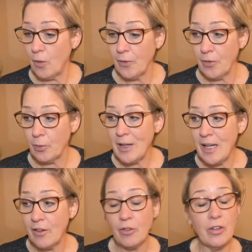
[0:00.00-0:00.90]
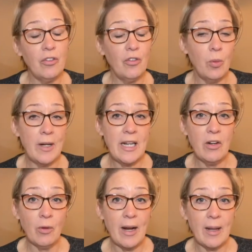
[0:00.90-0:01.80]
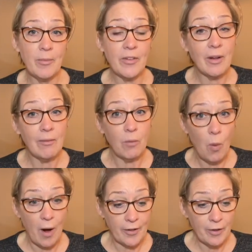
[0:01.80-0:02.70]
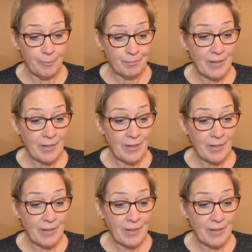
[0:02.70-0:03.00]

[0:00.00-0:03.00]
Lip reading: 320 grams of water.